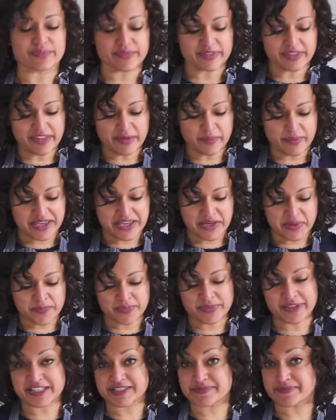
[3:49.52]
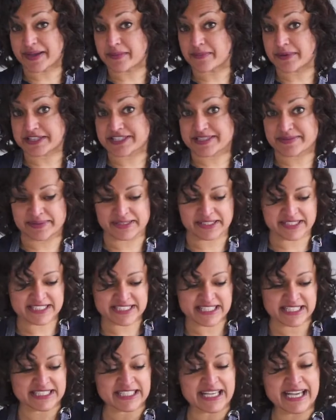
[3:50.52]
There we go, that's my buttermilk
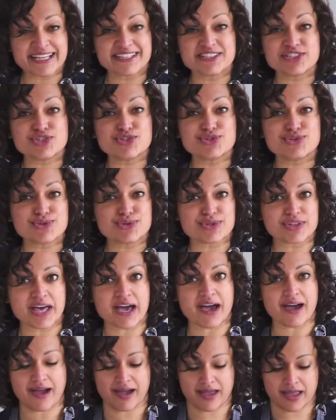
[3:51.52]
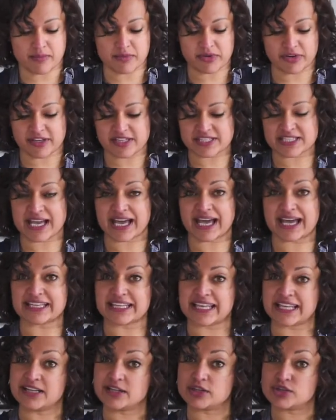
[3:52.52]
done, and to that I am going to add
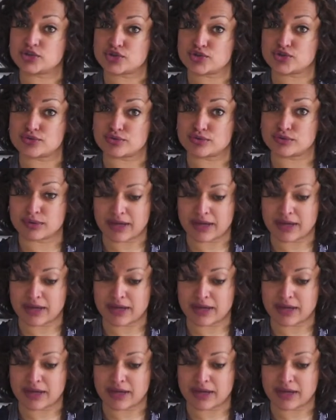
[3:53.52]
in 2